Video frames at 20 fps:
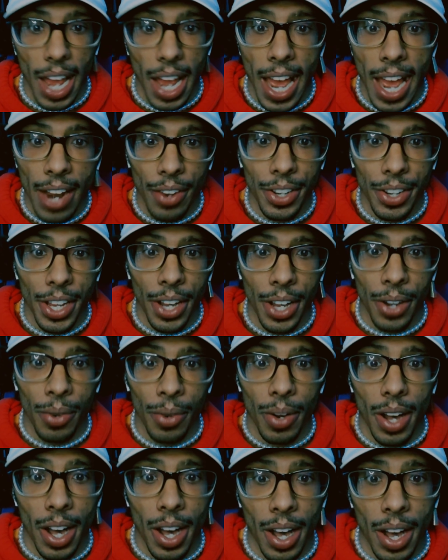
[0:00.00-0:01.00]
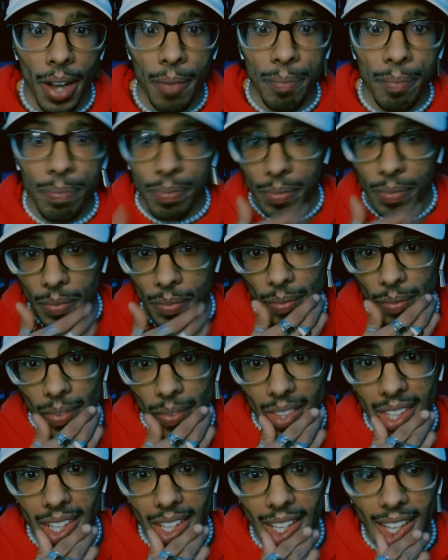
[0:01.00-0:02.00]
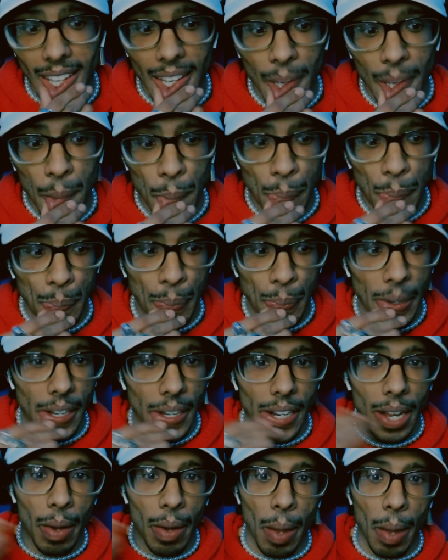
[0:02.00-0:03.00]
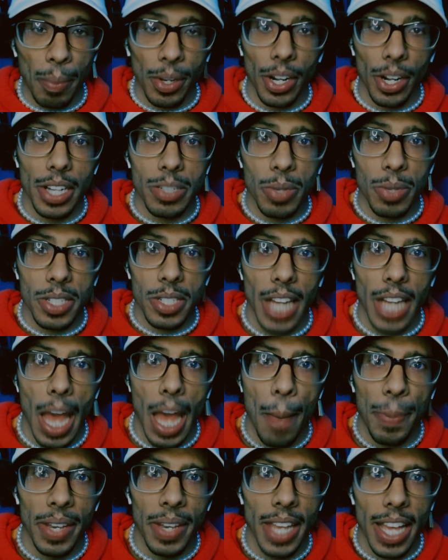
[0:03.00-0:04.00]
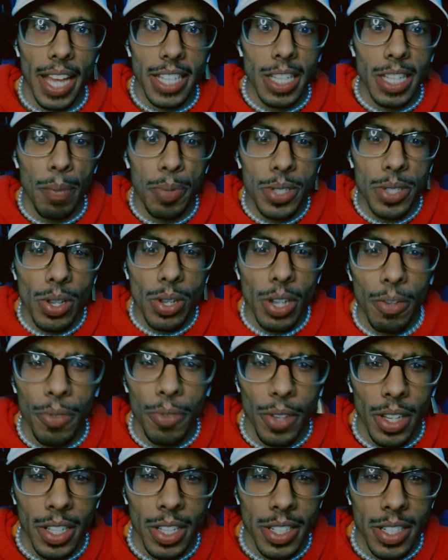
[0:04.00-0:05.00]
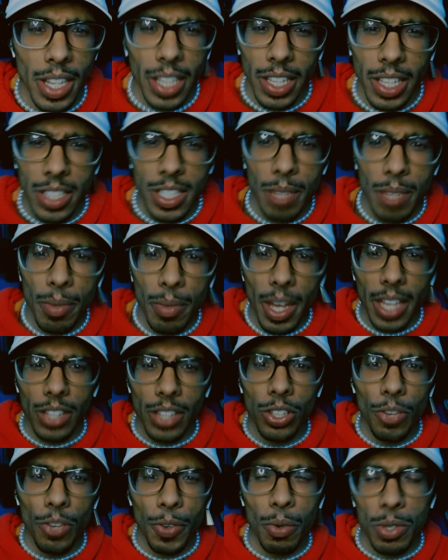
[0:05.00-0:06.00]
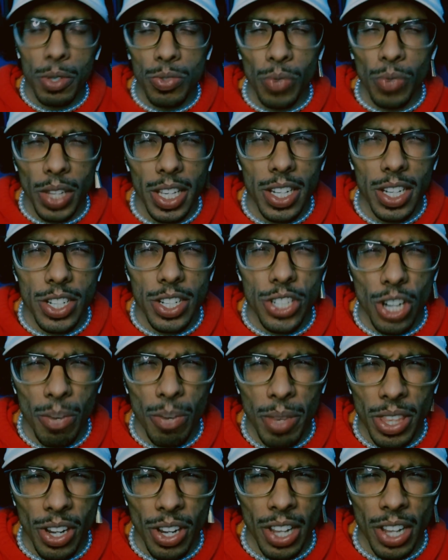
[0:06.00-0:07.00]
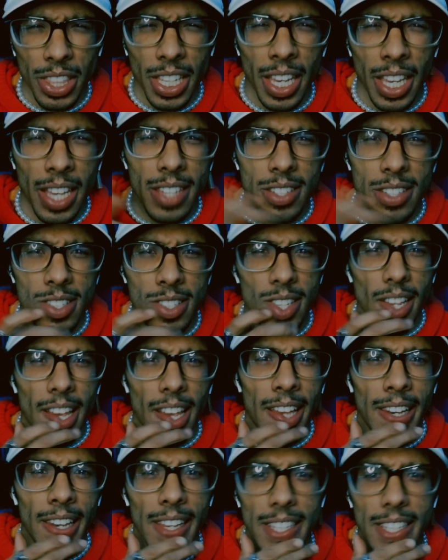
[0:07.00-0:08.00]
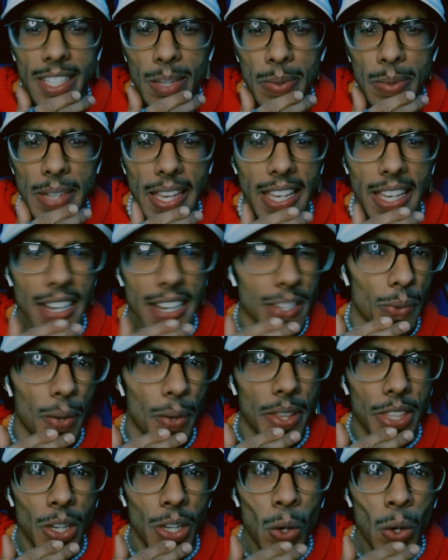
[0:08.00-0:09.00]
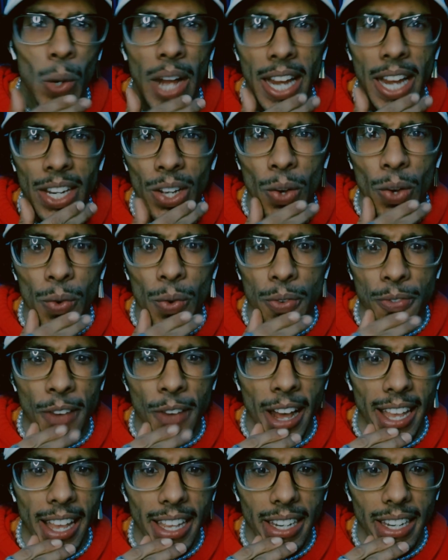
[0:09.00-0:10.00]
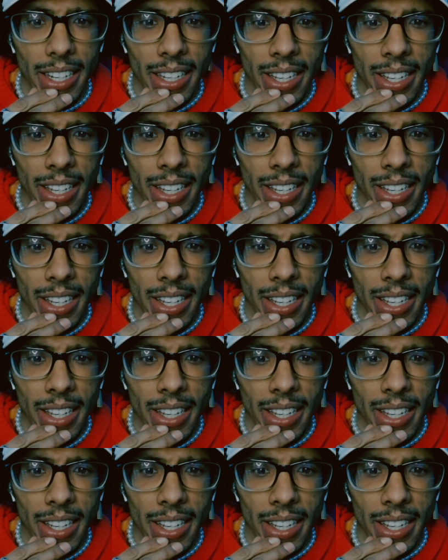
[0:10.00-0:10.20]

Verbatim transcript: I don't know. Um, but uh, I'm curious what's going to happen next episode if because it, it, seemed like Luffy was really determined there at the ends, and it seems like he doesn't want the old guy to go fight.